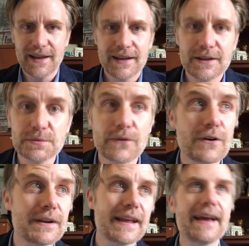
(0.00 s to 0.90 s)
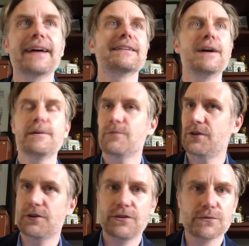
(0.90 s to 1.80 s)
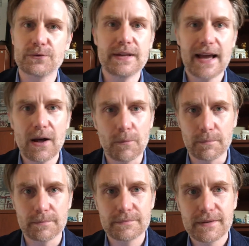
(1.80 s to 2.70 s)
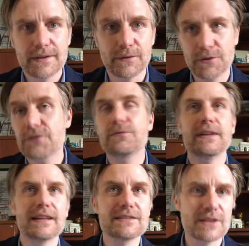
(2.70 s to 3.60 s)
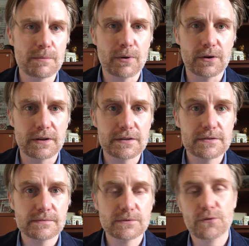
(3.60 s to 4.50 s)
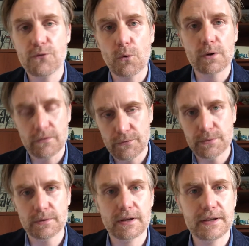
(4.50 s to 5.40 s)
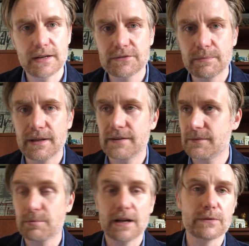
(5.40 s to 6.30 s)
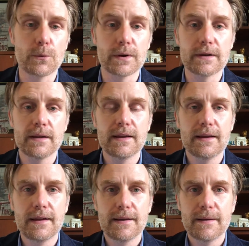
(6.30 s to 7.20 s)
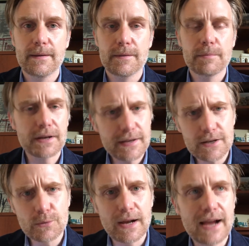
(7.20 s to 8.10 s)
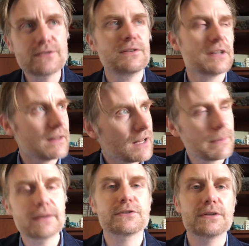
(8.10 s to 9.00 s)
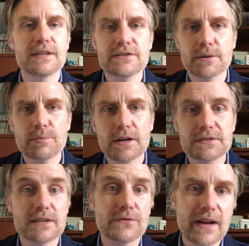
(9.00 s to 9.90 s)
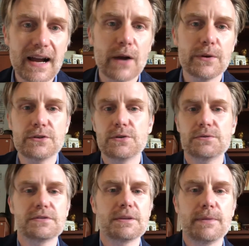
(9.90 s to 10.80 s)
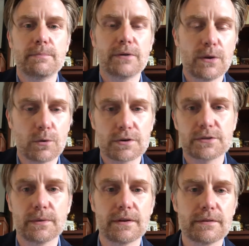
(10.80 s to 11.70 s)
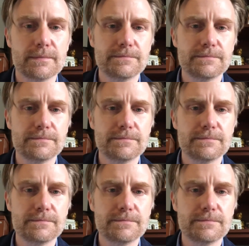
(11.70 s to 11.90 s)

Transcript: Because we've already had the 3 album, the 3 listening parties, or 4 if you were lucky enough to be at the private one. But here we're actually learning a lot about his artistic process for how he chooses the people he works with.